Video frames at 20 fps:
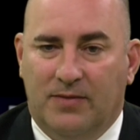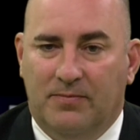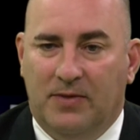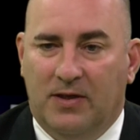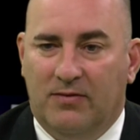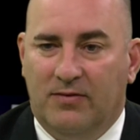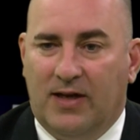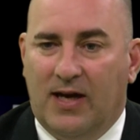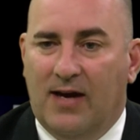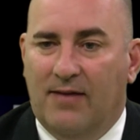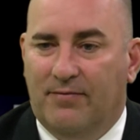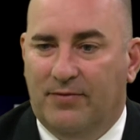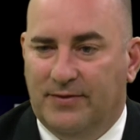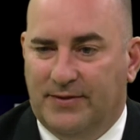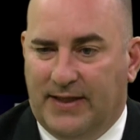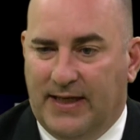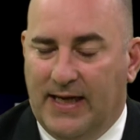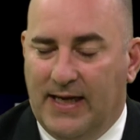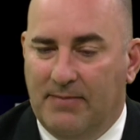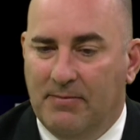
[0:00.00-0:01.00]
Belt Conference
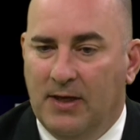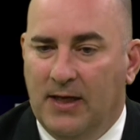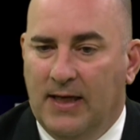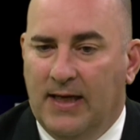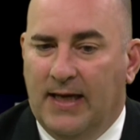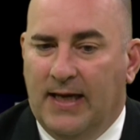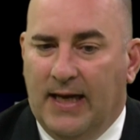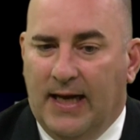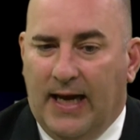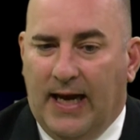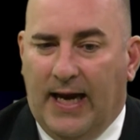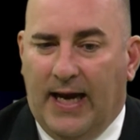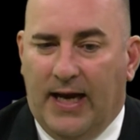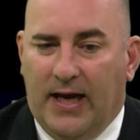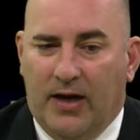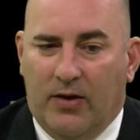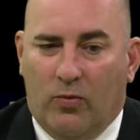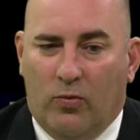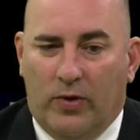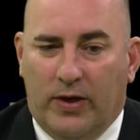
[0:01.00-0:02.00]
game,
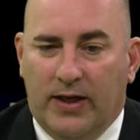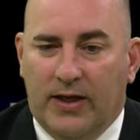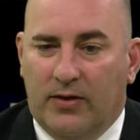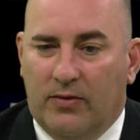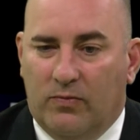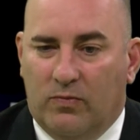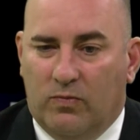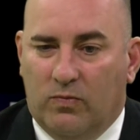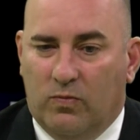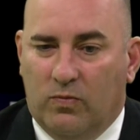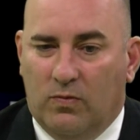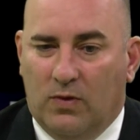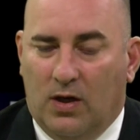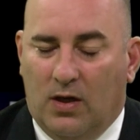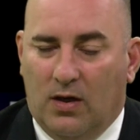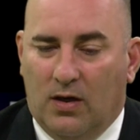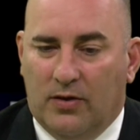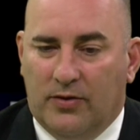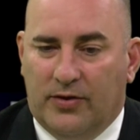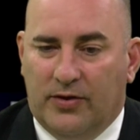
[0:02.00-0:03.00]
and we had
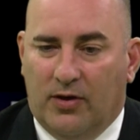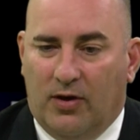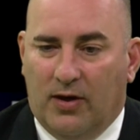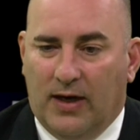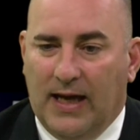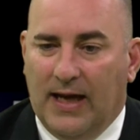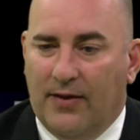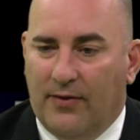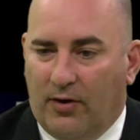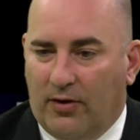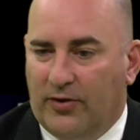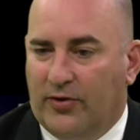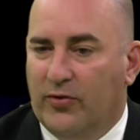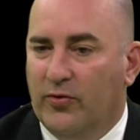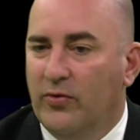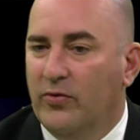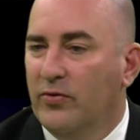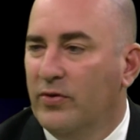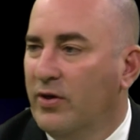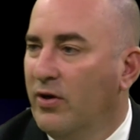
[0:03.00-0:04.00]
gone out. Our
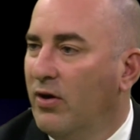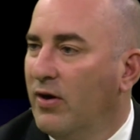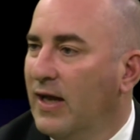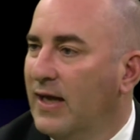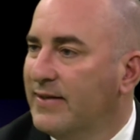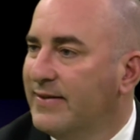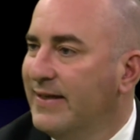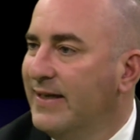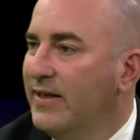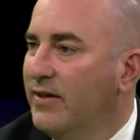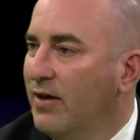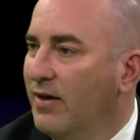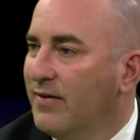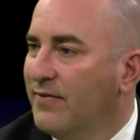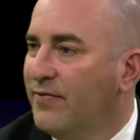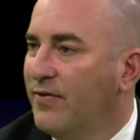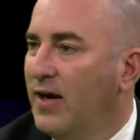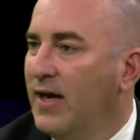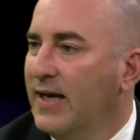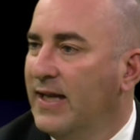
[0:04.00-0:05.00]
crew had gone out to eat on a
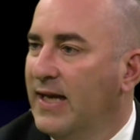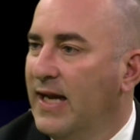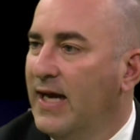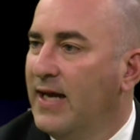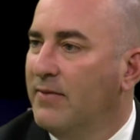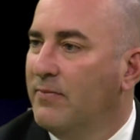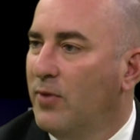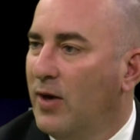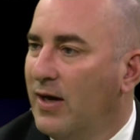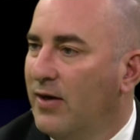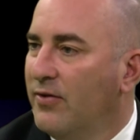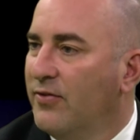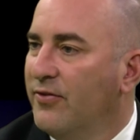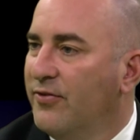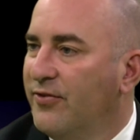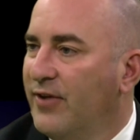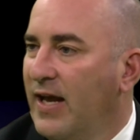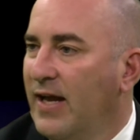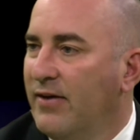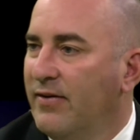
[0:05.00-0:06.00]
Friday night prior to the
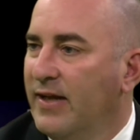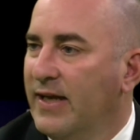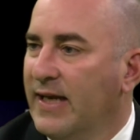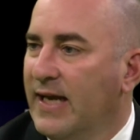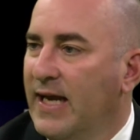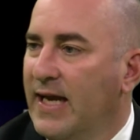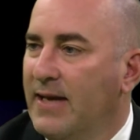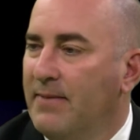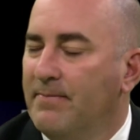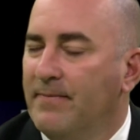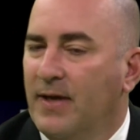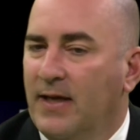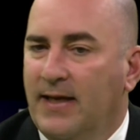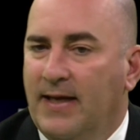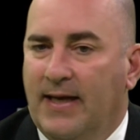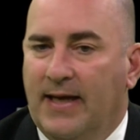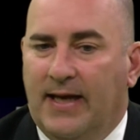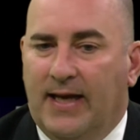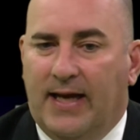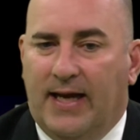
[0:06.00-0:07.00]
Saturday game,
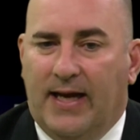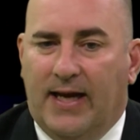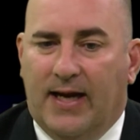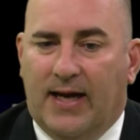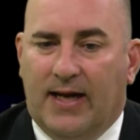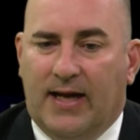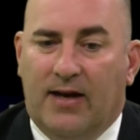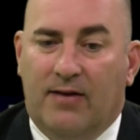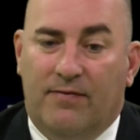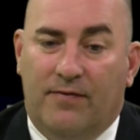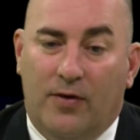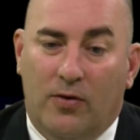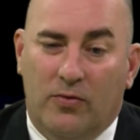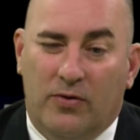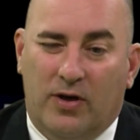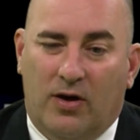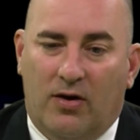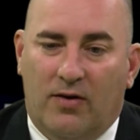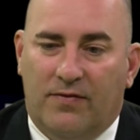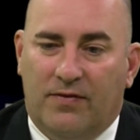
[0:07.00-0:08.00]
and I got a phone
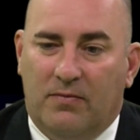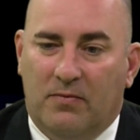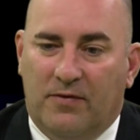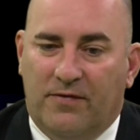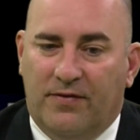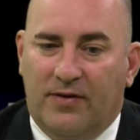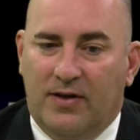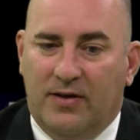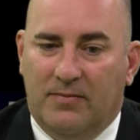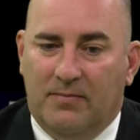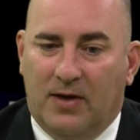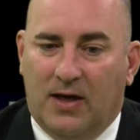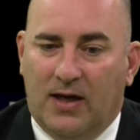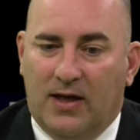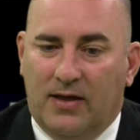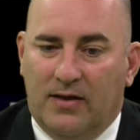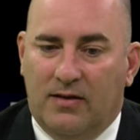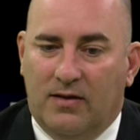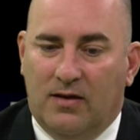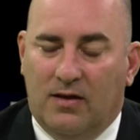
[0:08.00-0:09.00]
call from a friend of
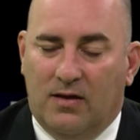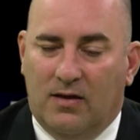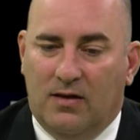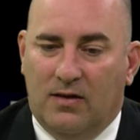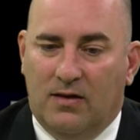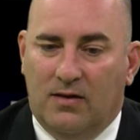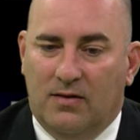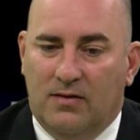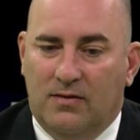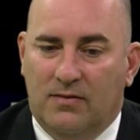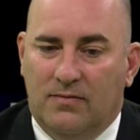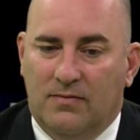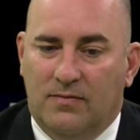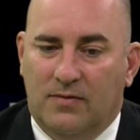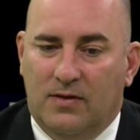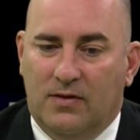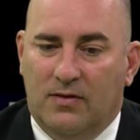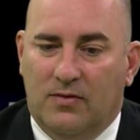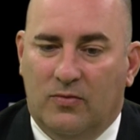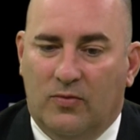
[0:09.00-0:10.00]
mine,
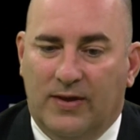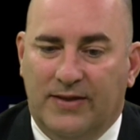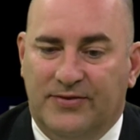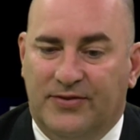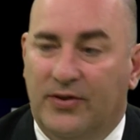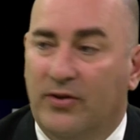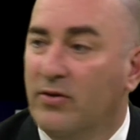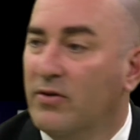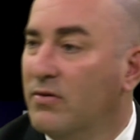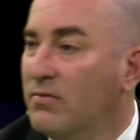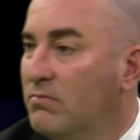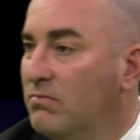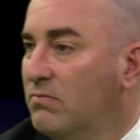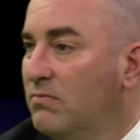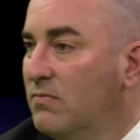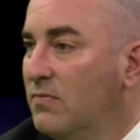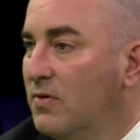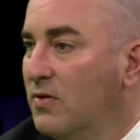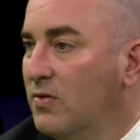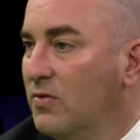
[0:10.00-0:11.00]
Wes Durham.
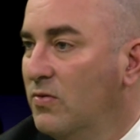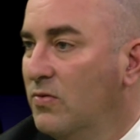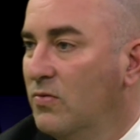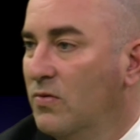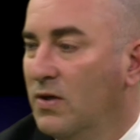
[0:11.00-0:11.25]
Who,